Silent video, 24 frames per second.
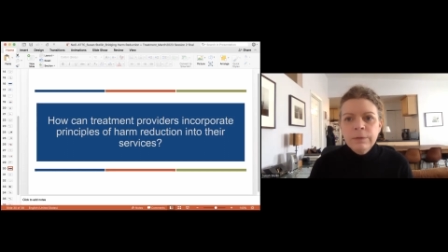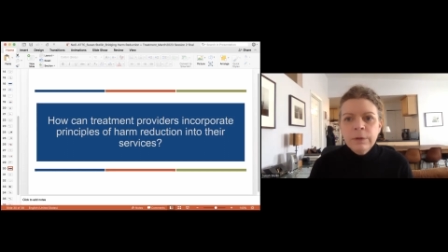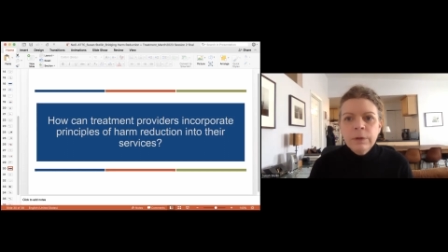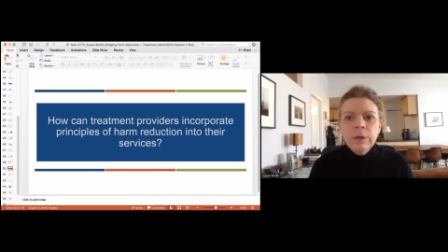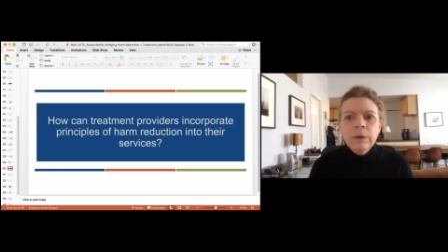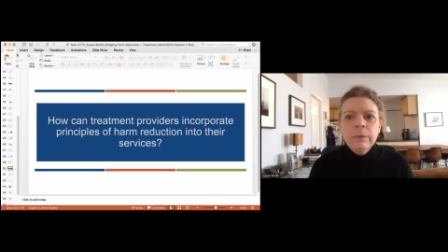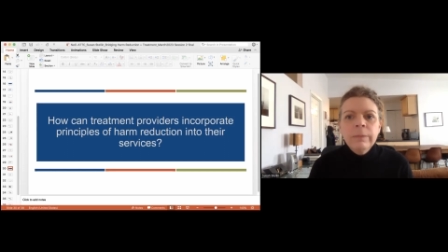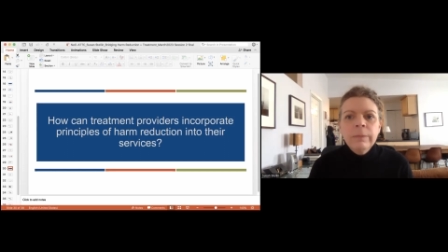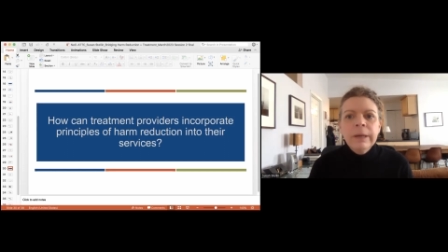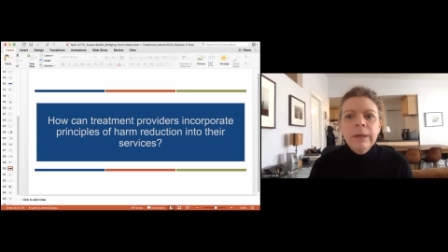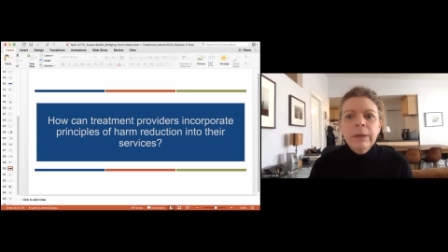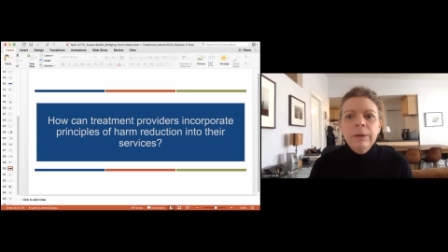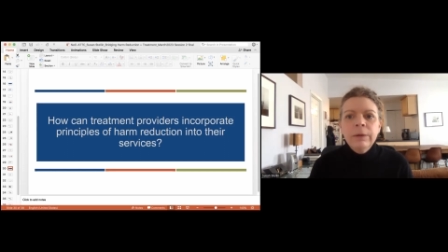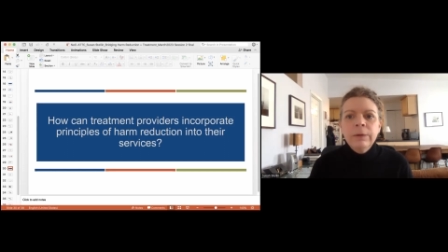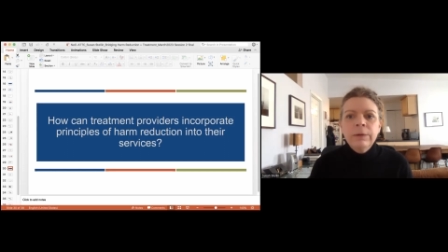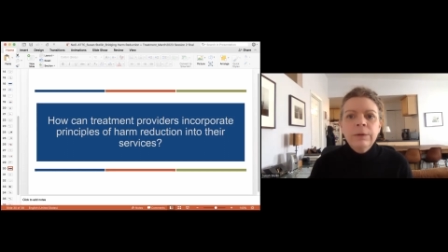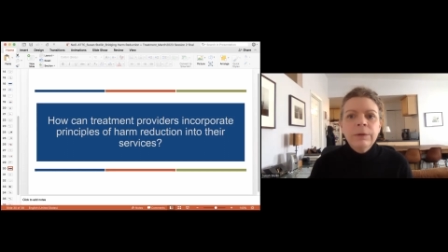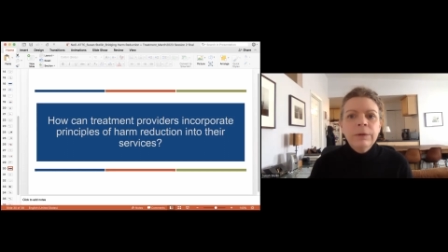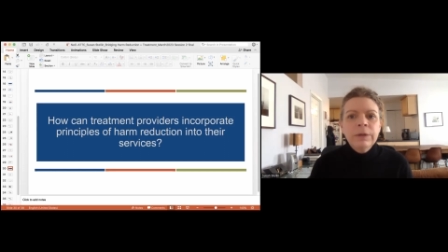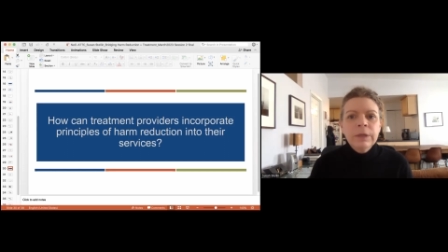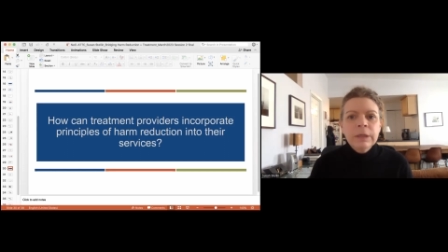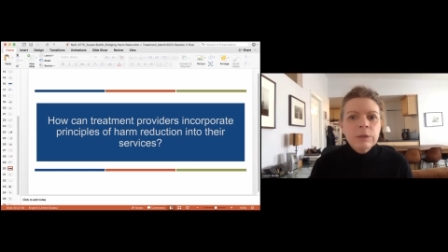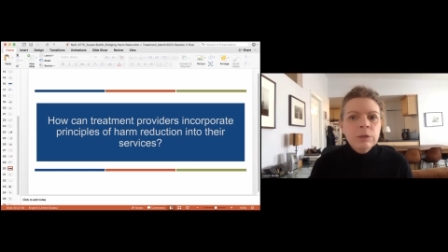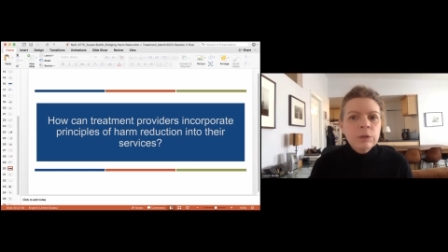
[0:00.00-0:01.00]
heard about or
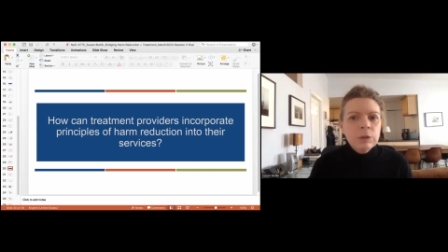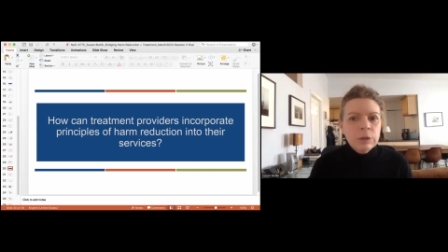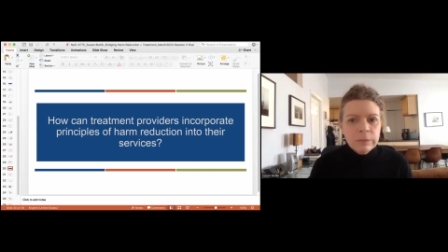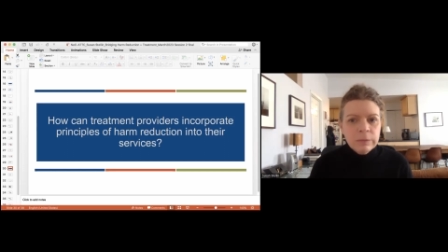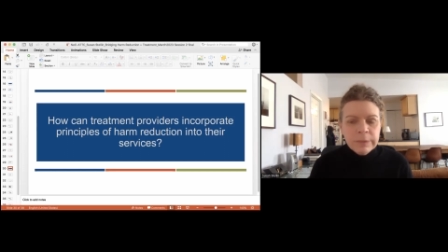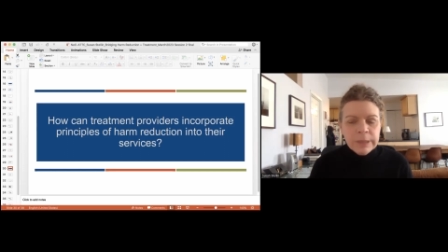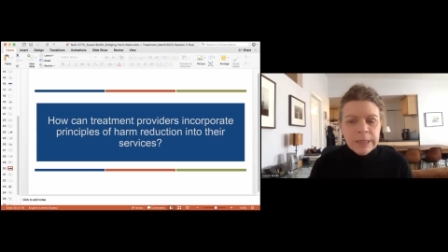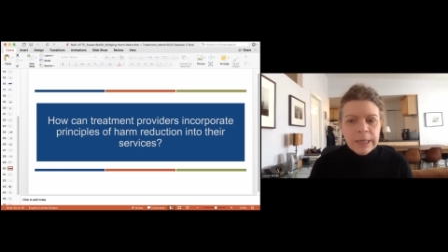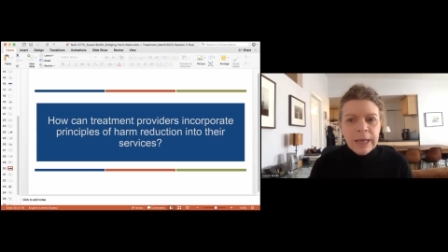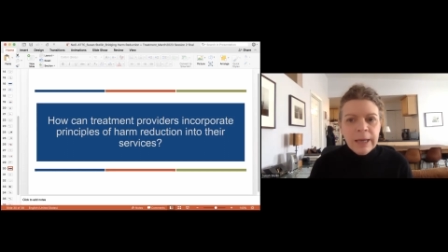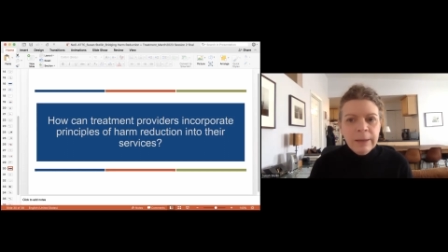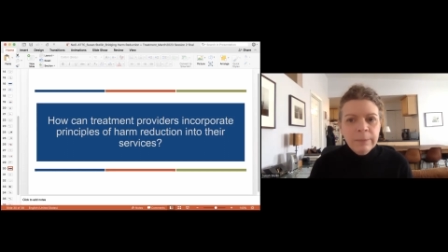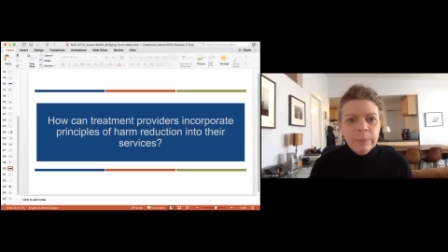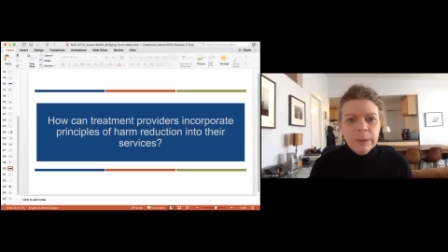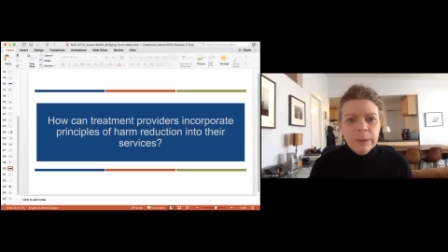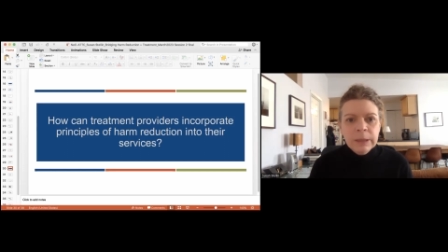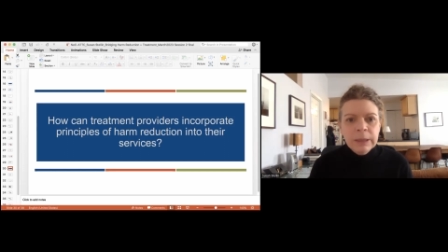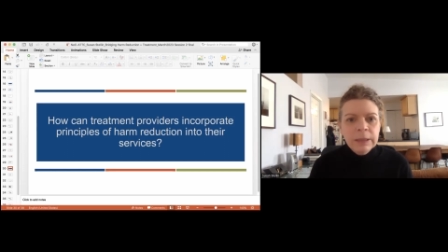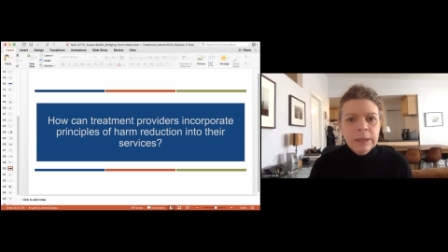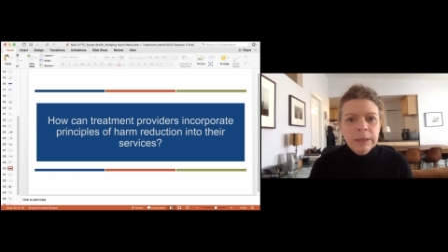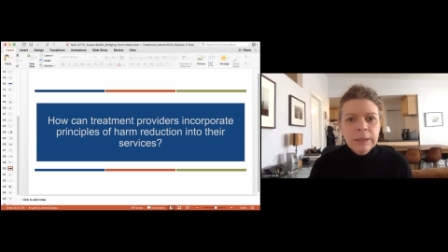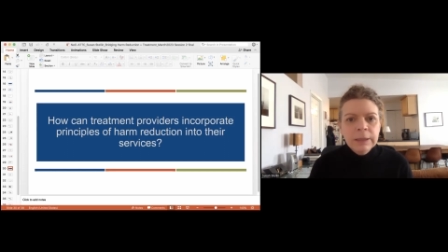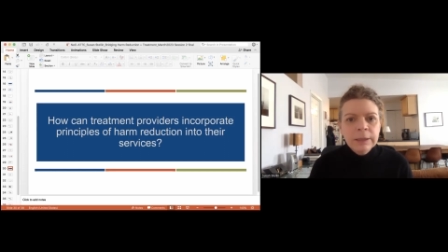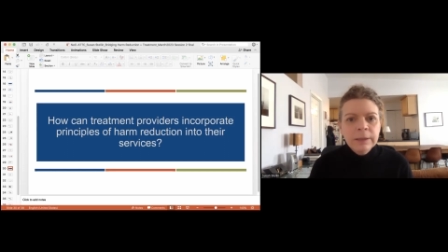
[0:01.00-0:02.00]
things should be
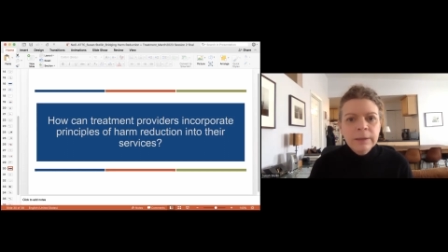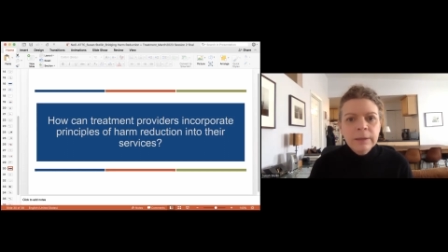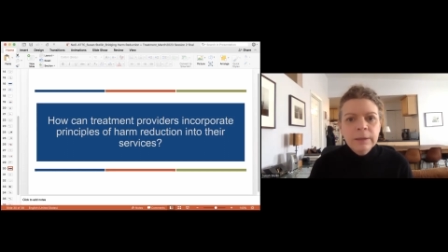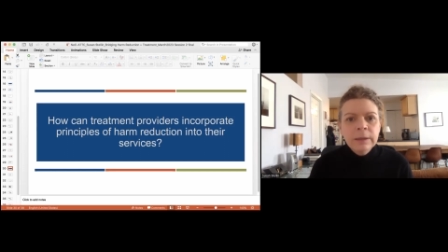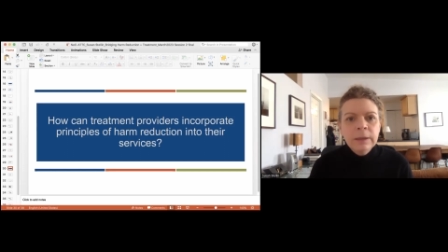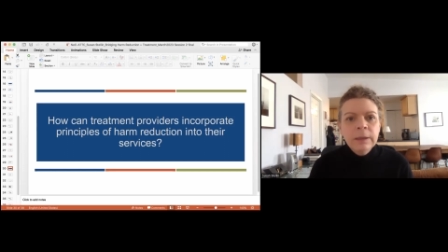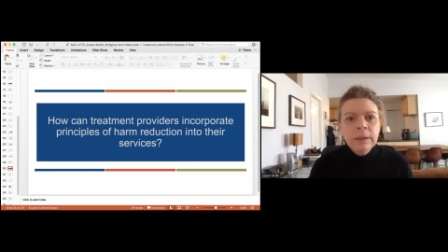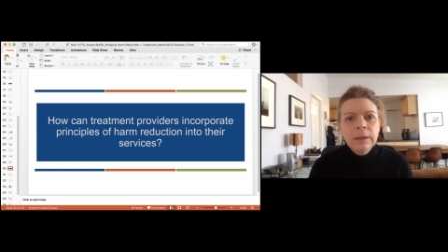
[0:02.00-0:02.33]
happening.